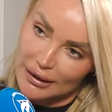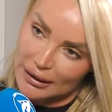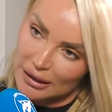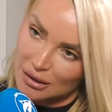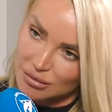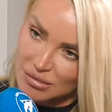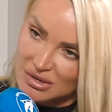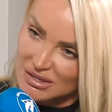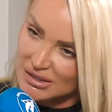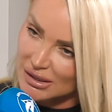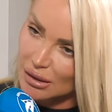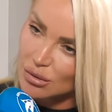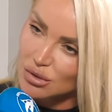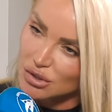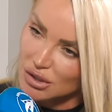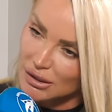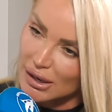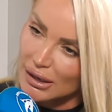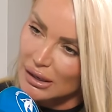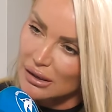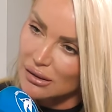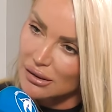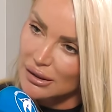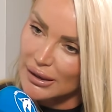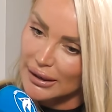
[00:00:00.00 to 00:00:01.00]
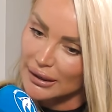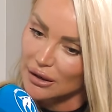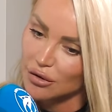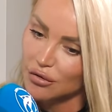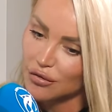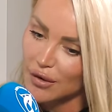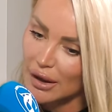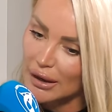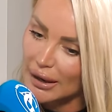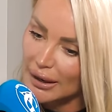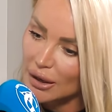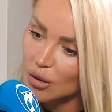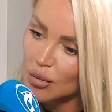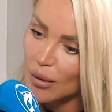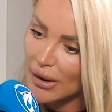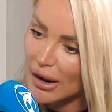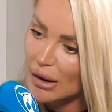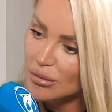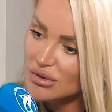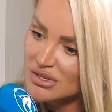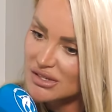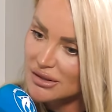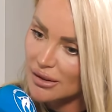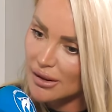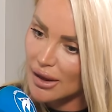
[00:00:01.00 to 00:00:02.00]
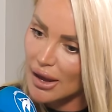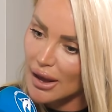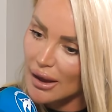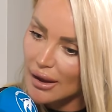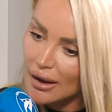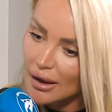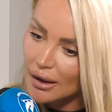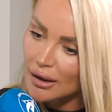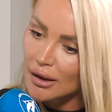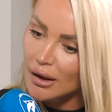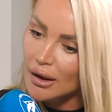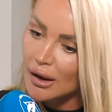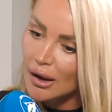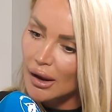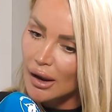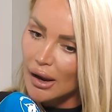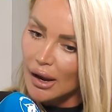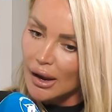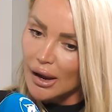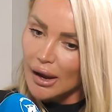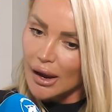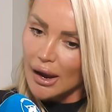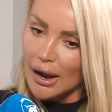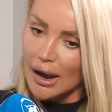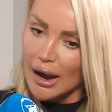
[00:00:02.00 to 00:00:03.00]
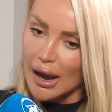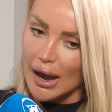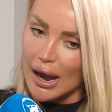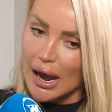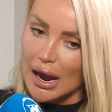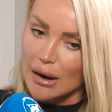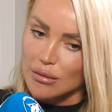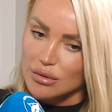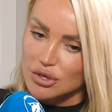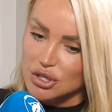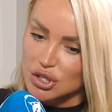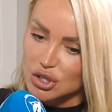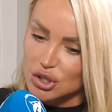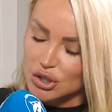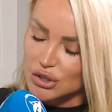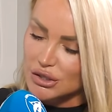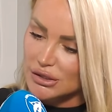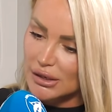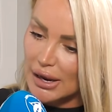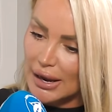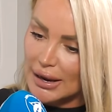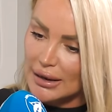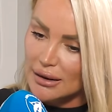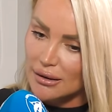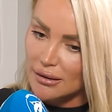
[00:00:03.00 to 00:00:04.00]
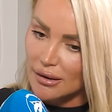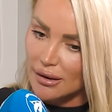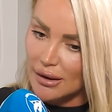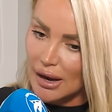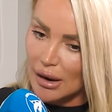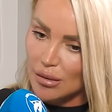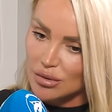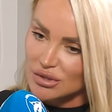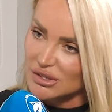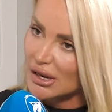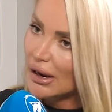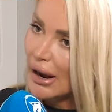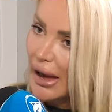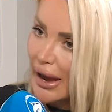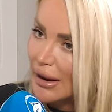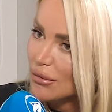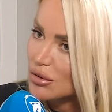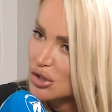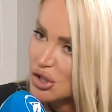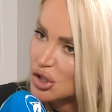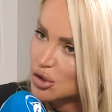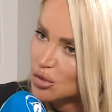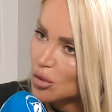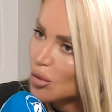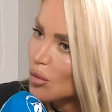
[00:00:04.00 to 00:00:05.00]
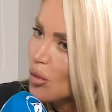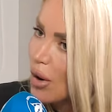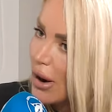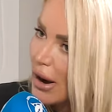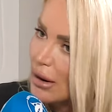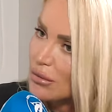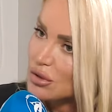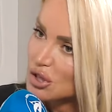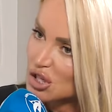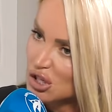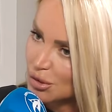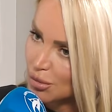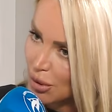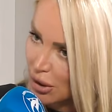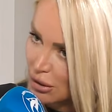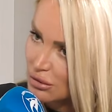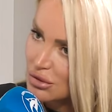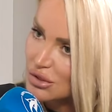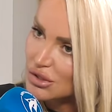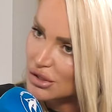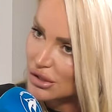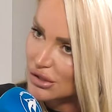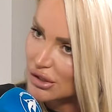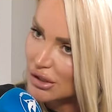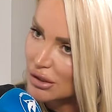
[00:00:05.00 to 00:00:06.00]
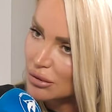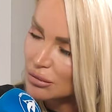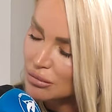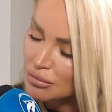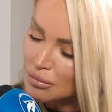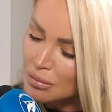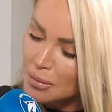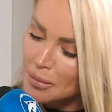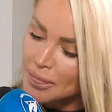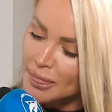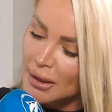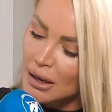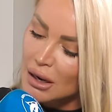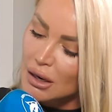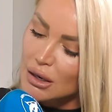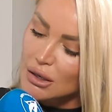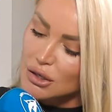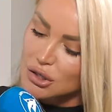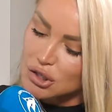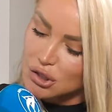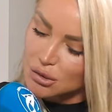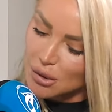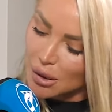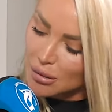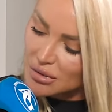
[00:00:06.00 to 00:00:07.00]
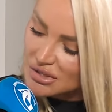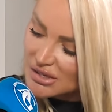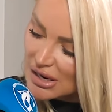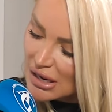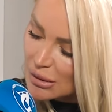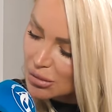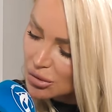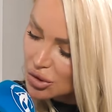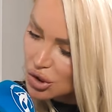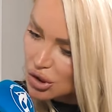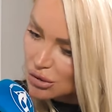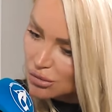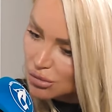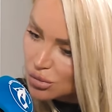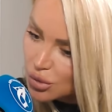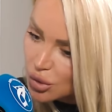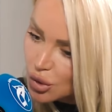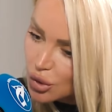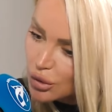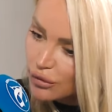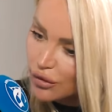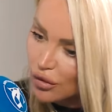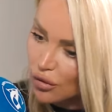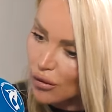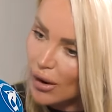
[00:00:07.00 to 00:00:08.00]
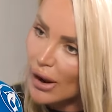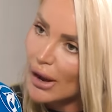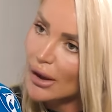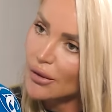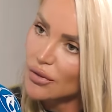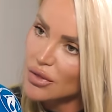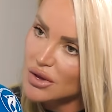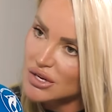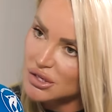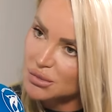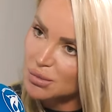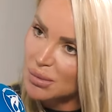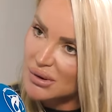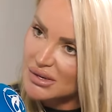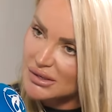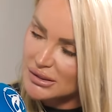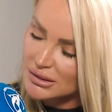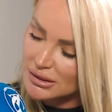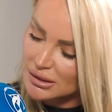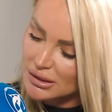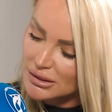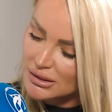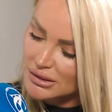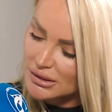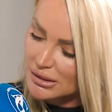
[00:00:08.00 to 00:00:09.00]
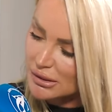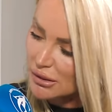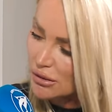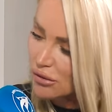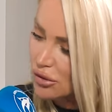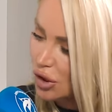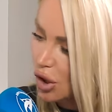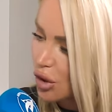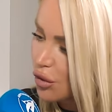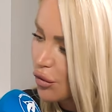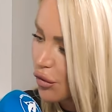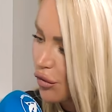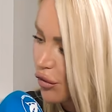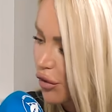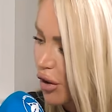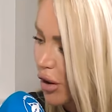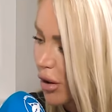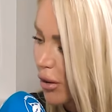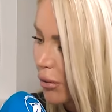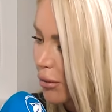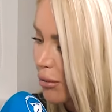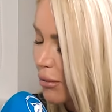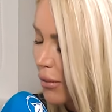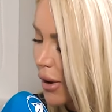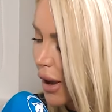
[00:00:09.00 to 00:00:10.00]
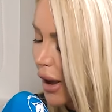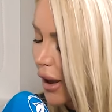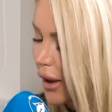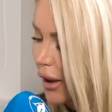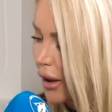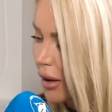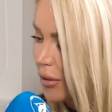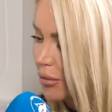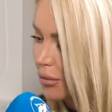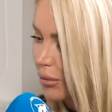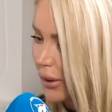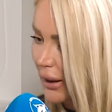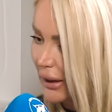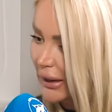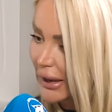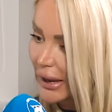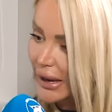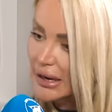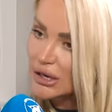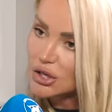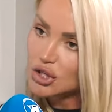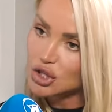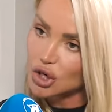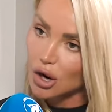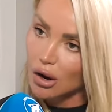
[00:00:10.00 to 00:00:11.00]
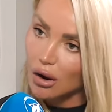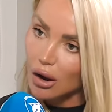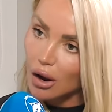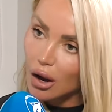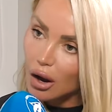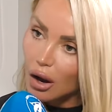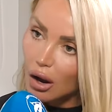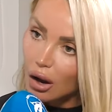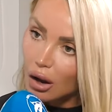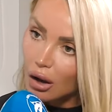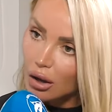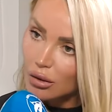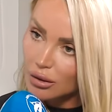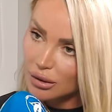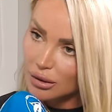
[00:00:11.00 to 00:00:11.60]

like I missed out on anything. Like I felt like when I was there, I was just like I was I was doing what I was supposed to do. So I was able to move around this business and go from um, like HR,